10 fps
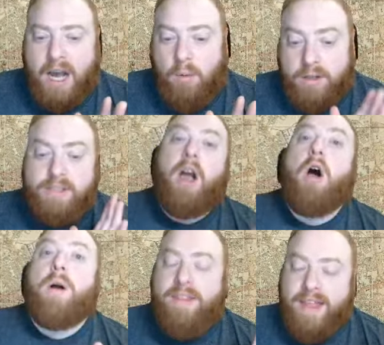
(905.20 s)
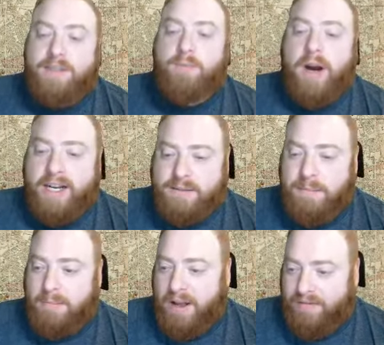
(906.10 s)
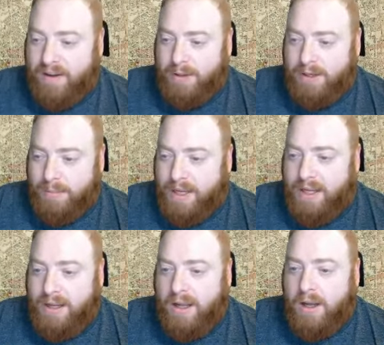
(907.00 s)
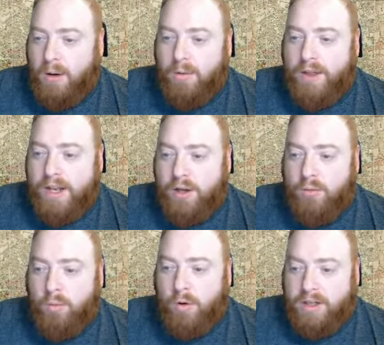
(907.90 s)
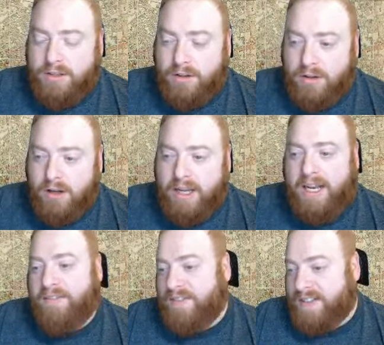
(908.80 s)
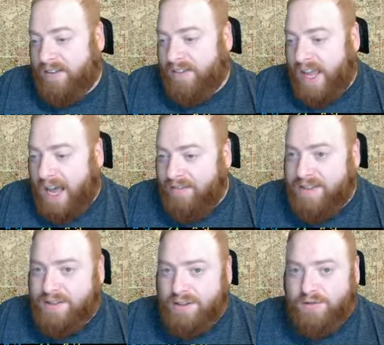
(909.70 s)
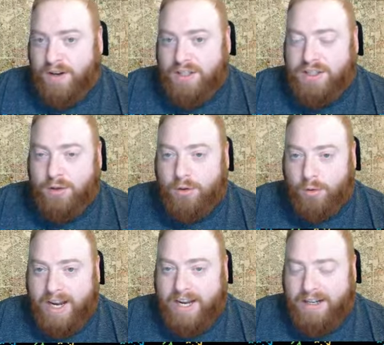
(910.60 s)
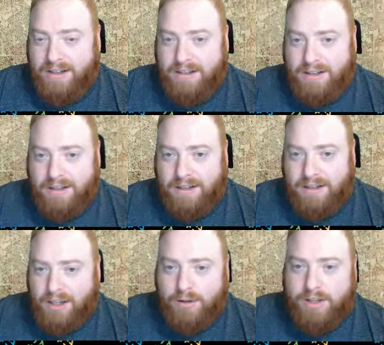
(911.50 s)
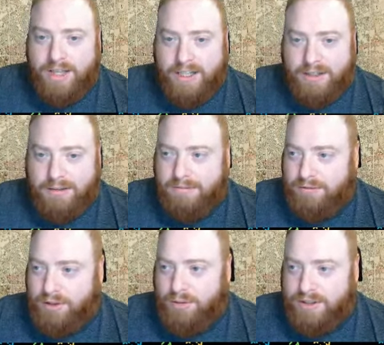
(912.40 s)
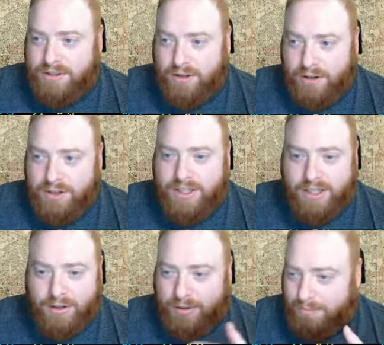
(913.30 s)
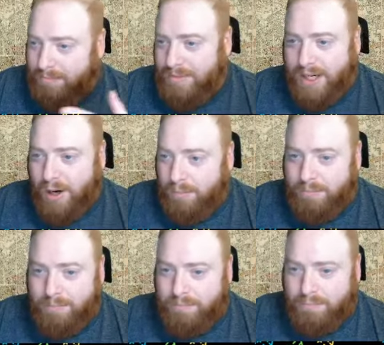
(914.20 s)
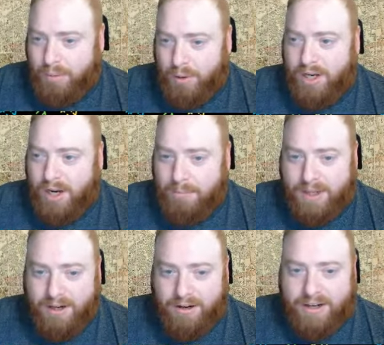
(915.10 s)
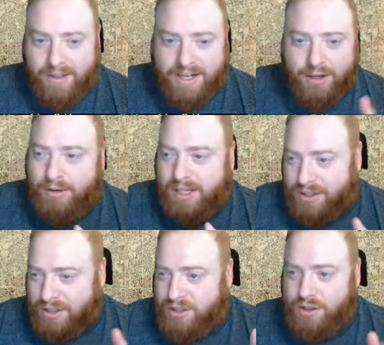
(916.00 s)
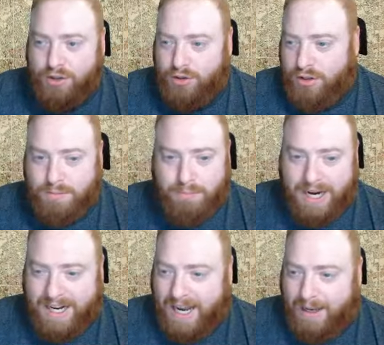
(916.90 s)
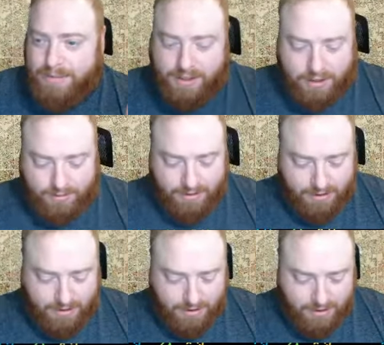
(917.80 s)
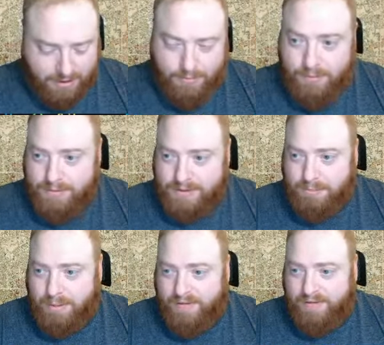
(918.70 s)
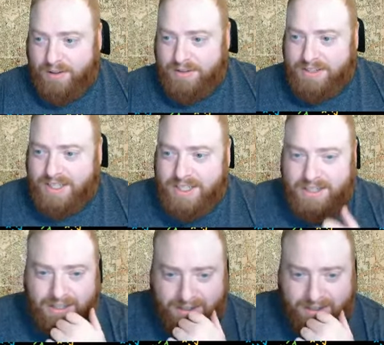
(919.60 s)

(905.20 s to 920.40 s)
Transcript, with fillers: out where it's like, okay, that's where I'd expect my family to be, well, then you'd want to look. And if if they have the search function, great. You can then do the search and it'll, you know, pull it up here and then you can just search by name. So what was it? Pathelski?